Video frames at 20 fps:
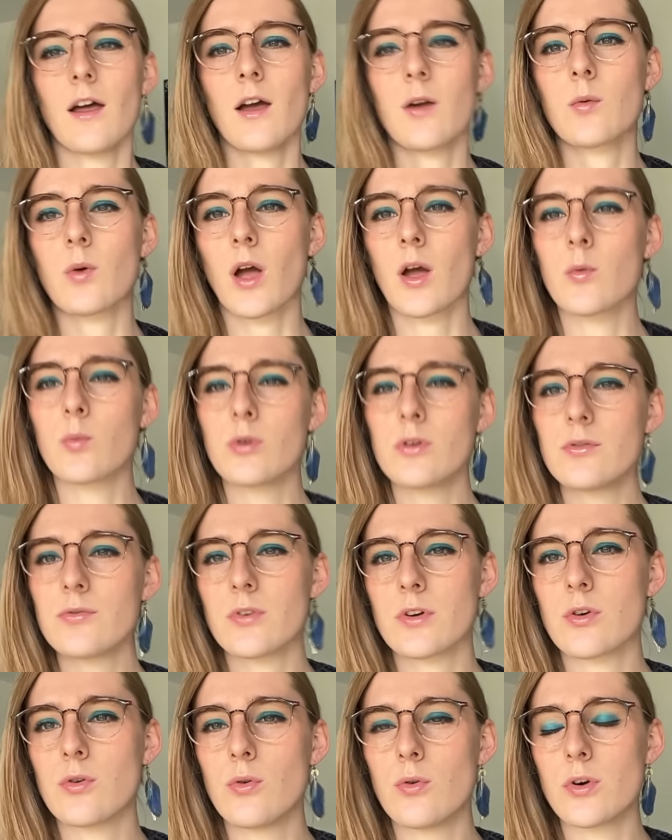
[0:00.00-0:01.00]
I would have
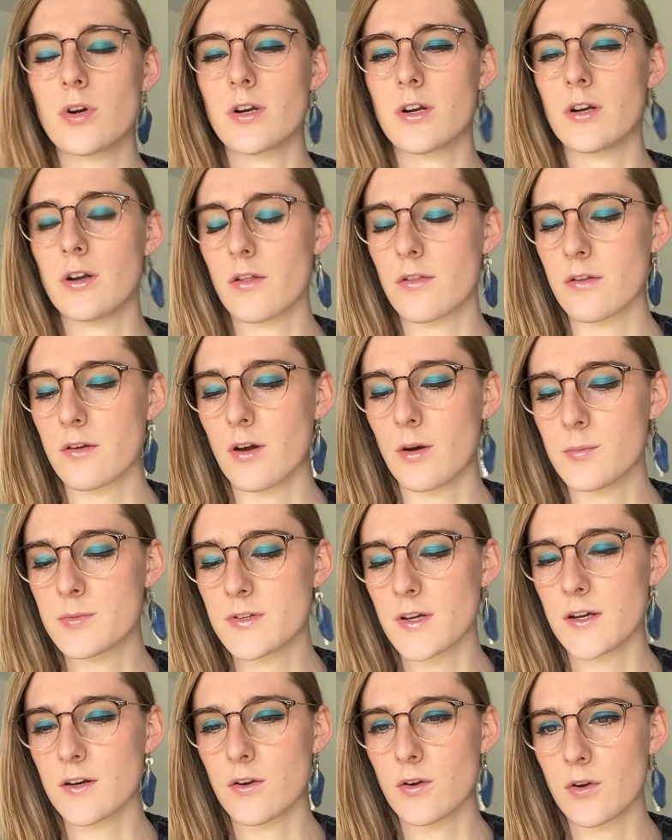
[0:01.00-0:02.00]
recorded another
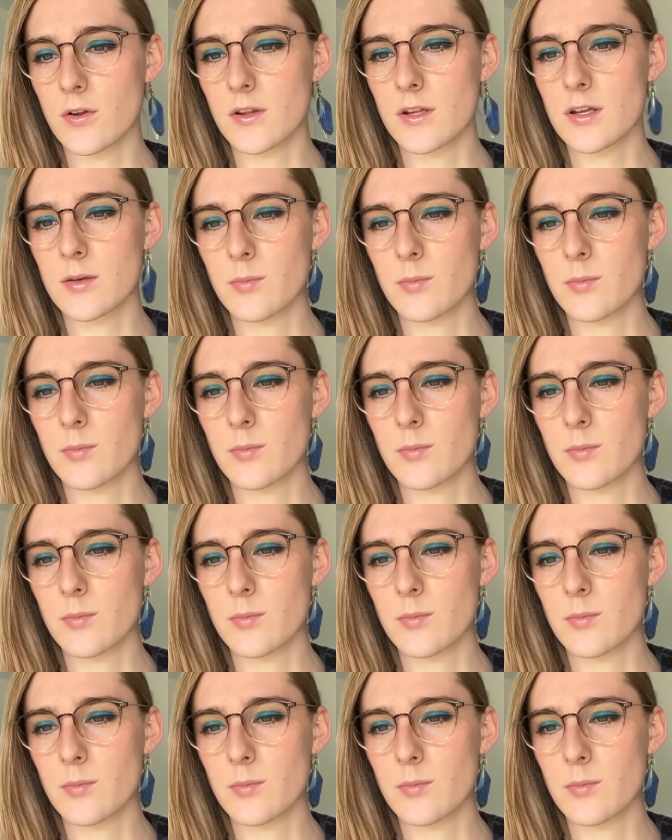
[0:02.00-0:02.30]
update earlier,